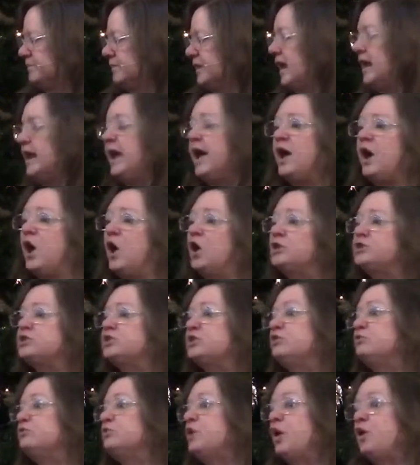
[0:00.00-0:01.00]
And I
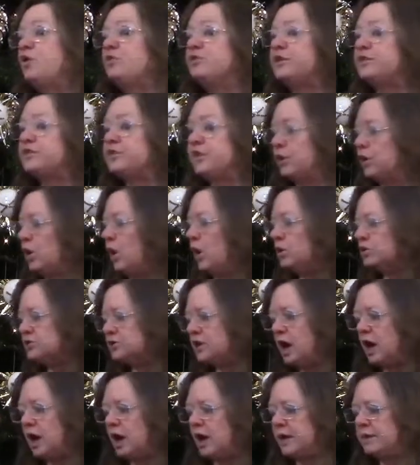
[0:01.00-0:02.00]
also know that there are
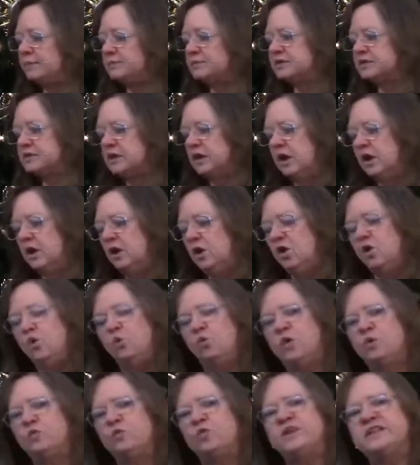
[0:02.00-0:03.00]
times
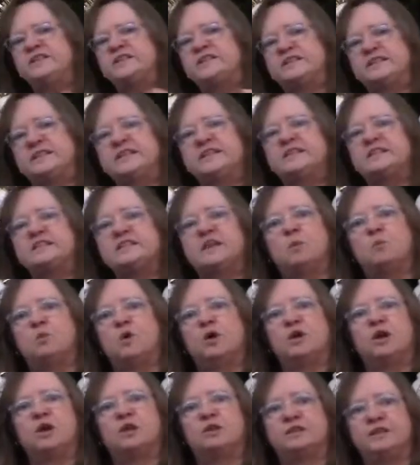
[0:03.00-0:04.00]
when we see
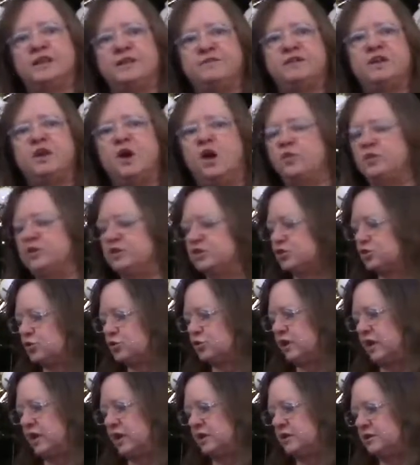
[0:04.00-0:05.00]
someone living on the
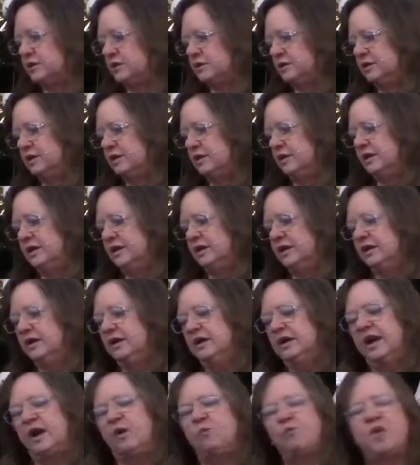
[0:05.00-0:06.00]
street
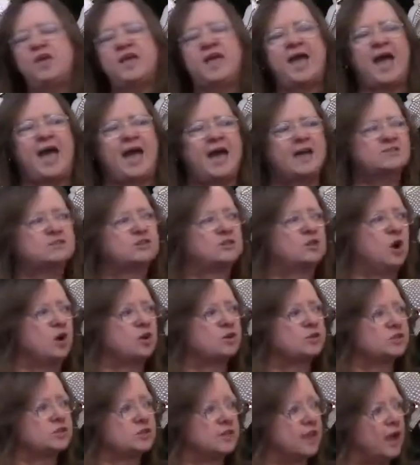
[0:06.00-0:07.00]
and we ask
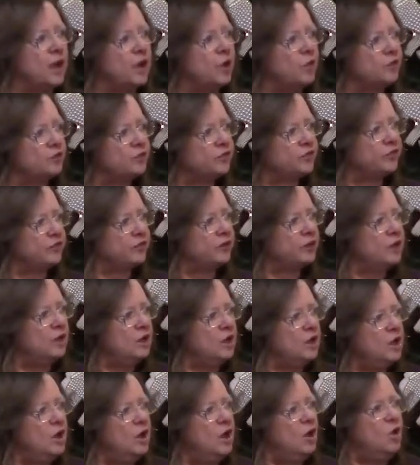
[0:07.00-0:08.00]
ourselves,
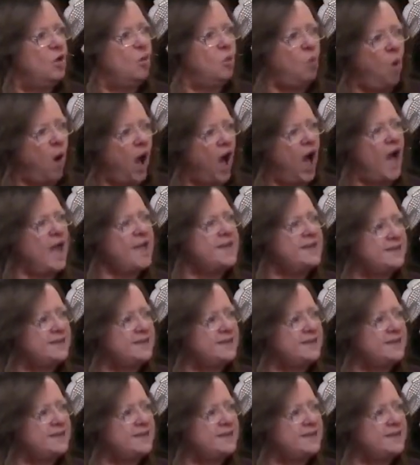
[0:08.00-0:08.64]
why